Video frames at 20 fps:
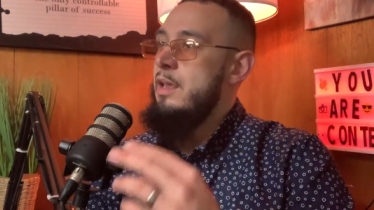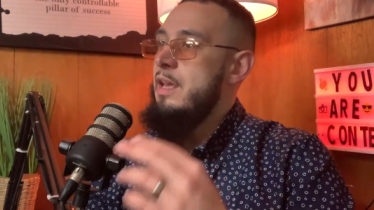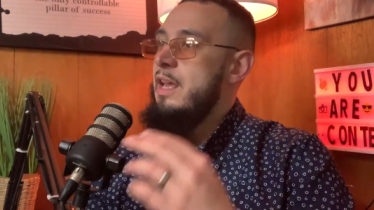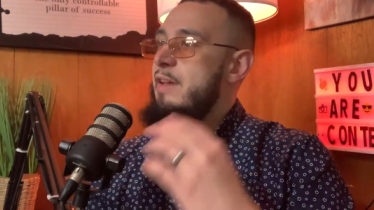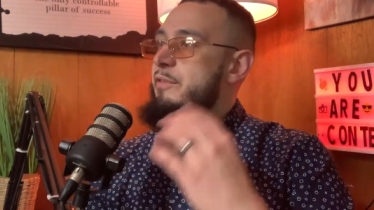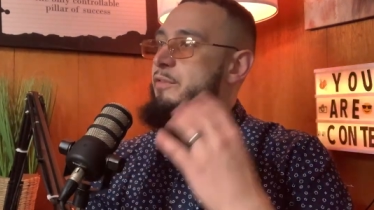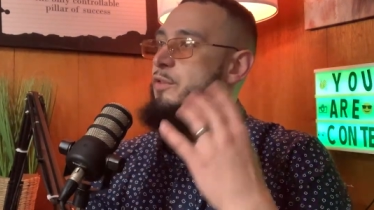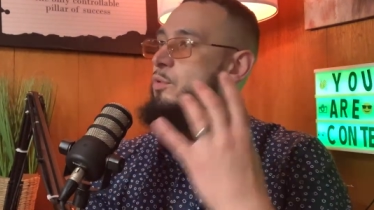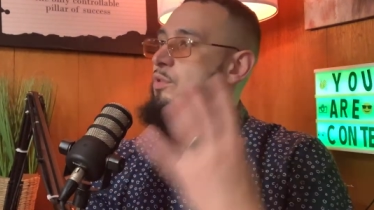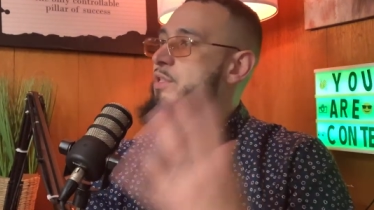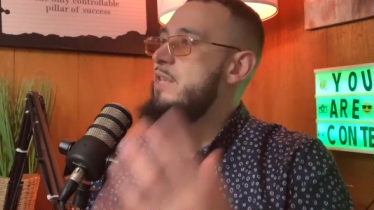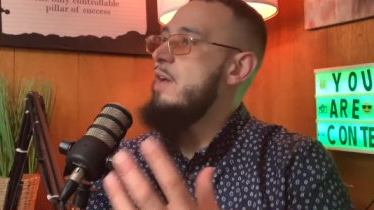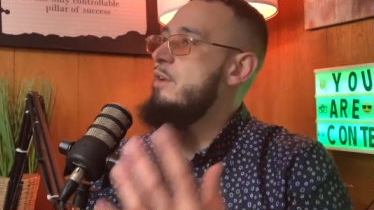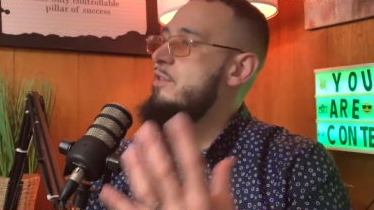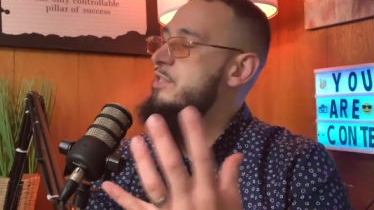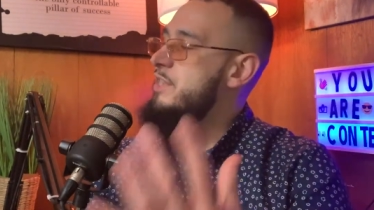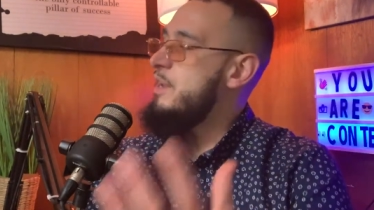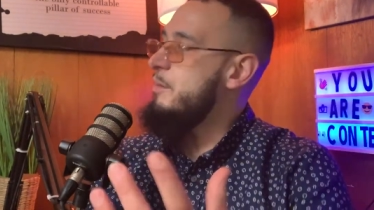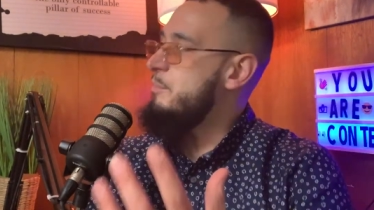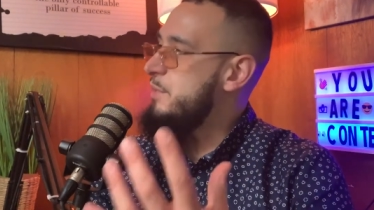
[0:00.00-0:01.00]
If you tell
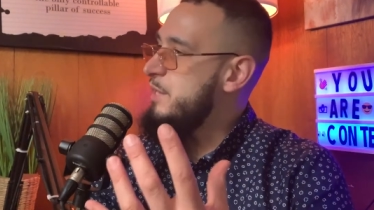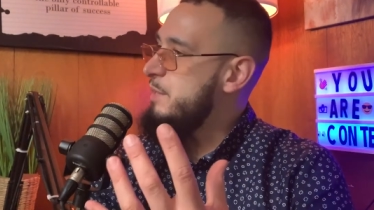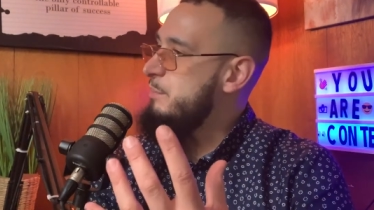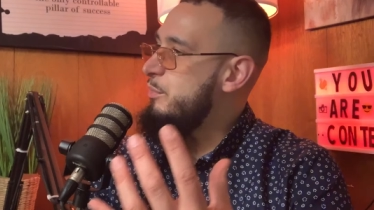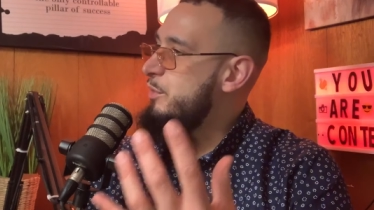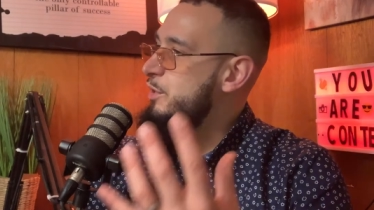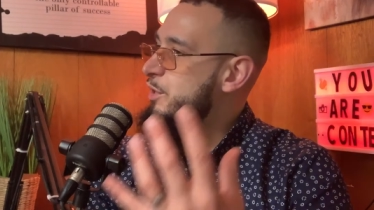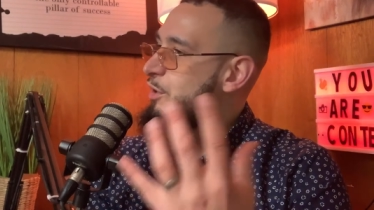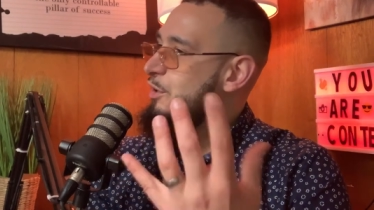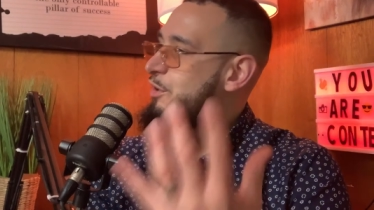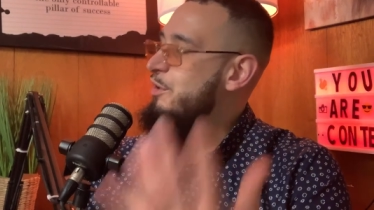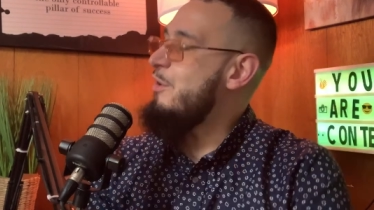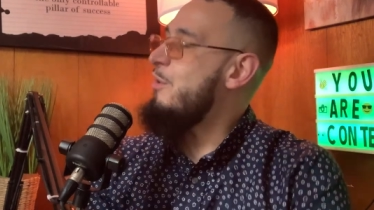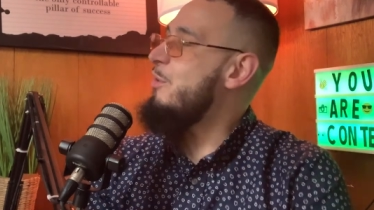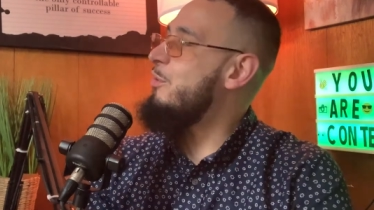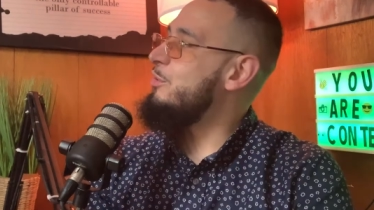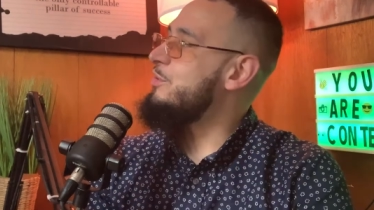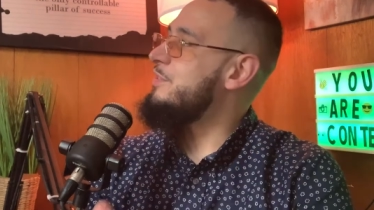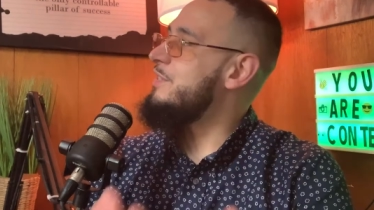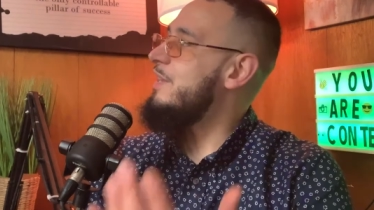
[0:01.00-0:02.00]
some people your
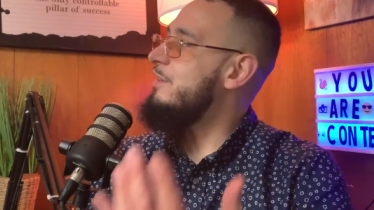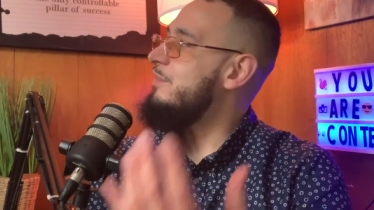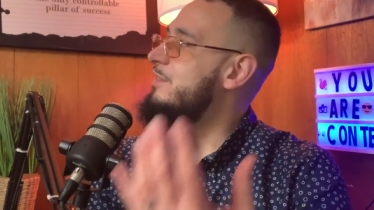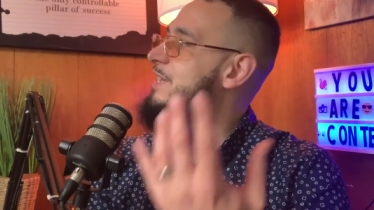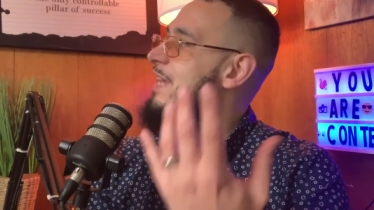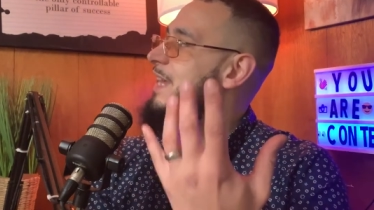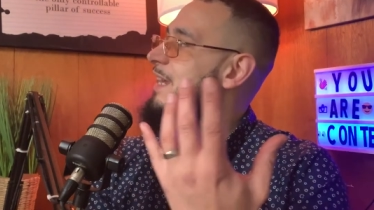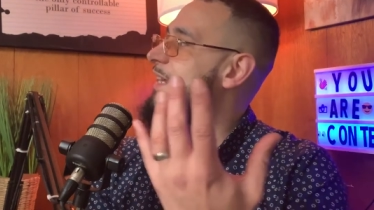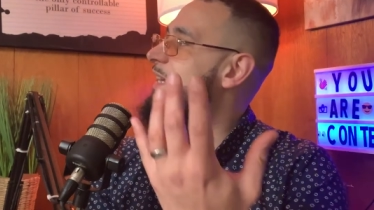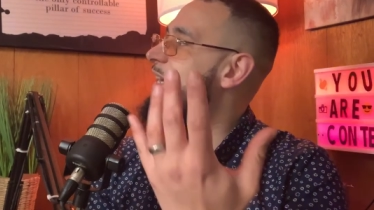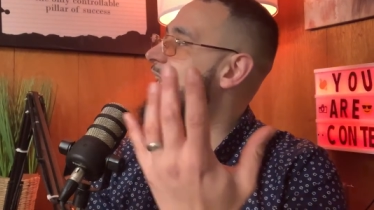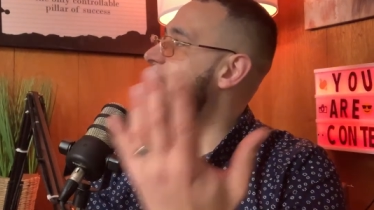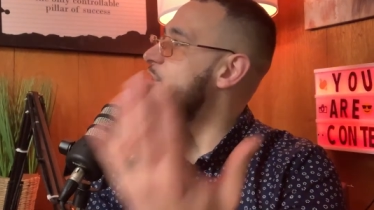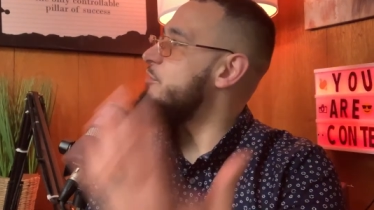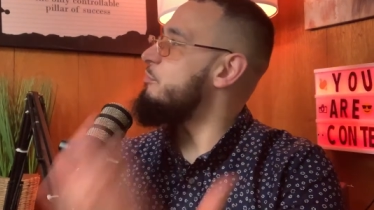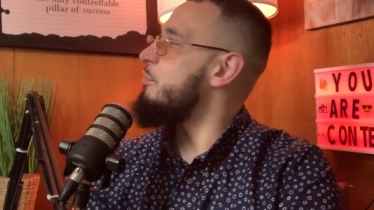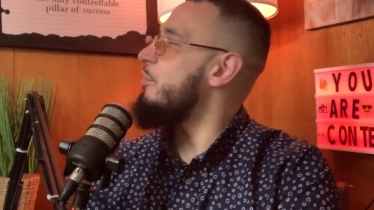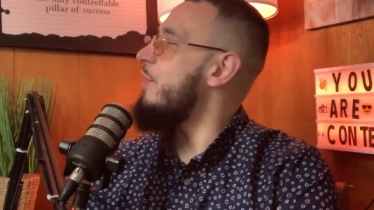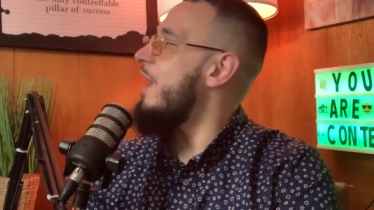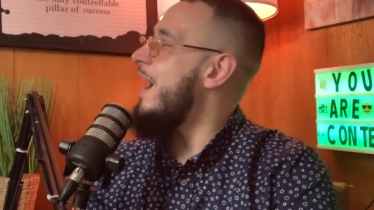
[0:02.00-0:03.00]
goals, they'll take it as
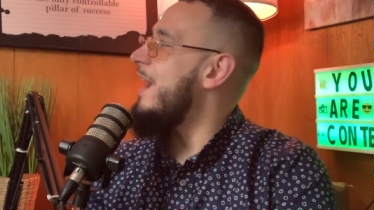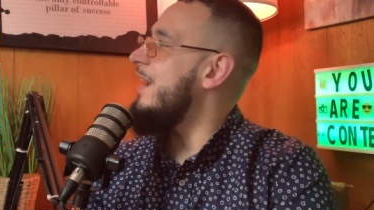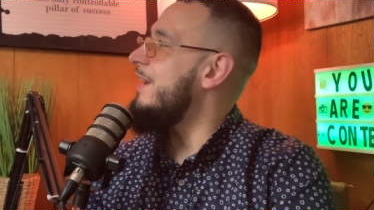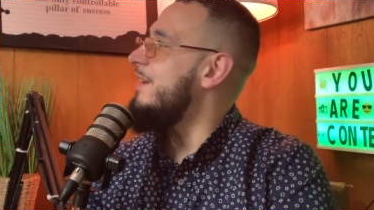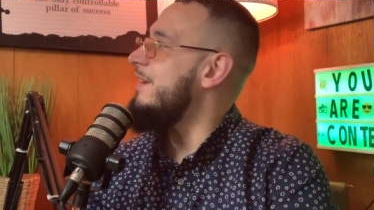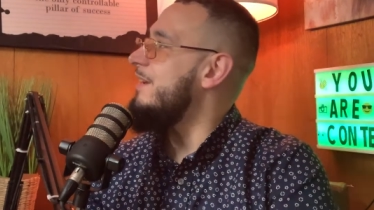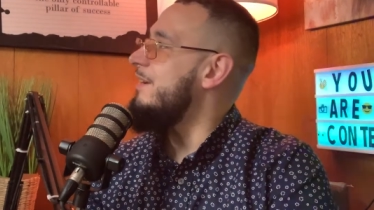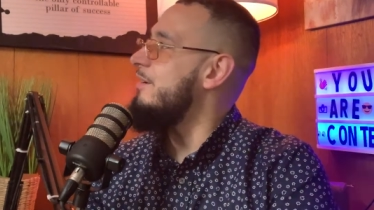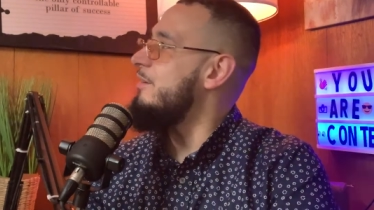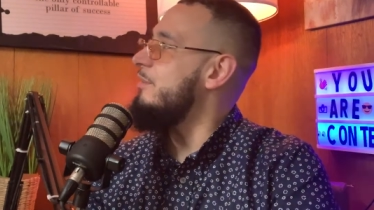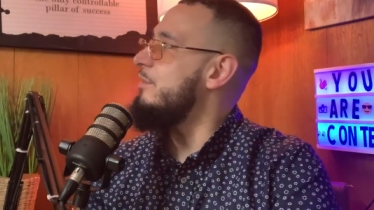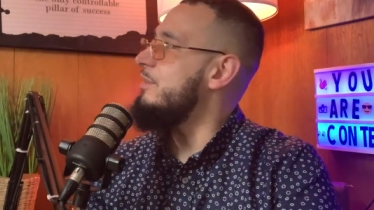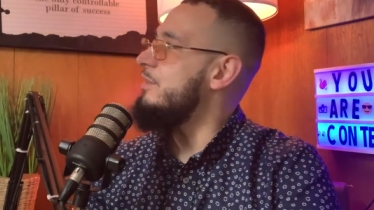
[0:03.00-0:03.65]
bragging right.